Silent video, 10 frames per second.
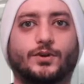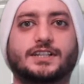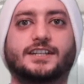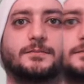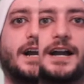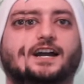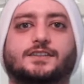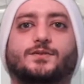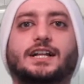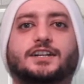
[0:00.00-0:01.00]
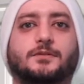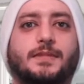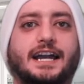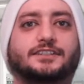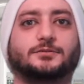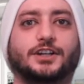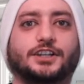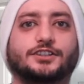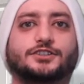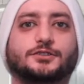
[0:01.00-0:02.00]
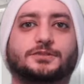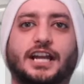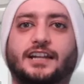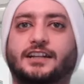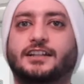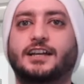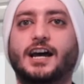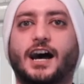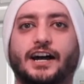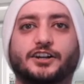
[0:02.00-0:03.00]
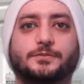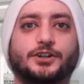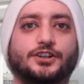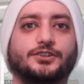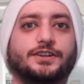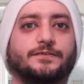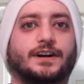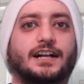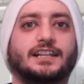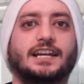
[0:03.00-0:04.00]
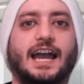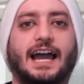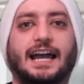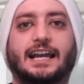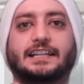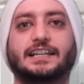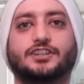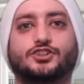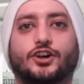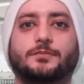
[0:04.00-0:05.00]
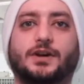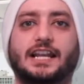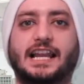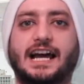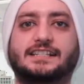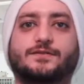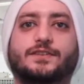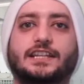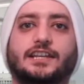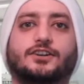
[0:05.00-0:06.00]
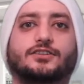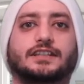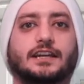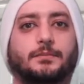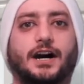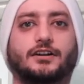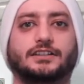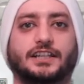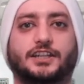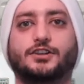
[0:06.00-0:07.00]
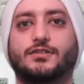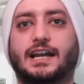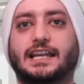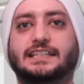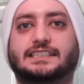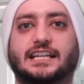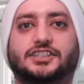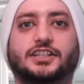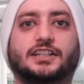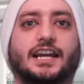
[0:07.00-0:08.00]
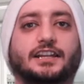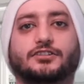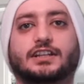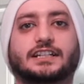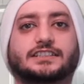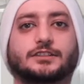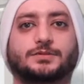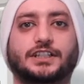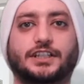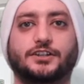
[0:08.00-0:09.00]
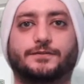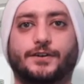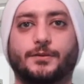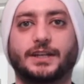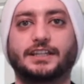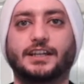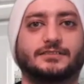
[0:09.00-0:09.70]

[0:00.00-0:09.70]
What's up guys? Welcome back to my YouTube channel. I hope you're doing well and enjoyed my last video about the Q&A session and you learned something new from it.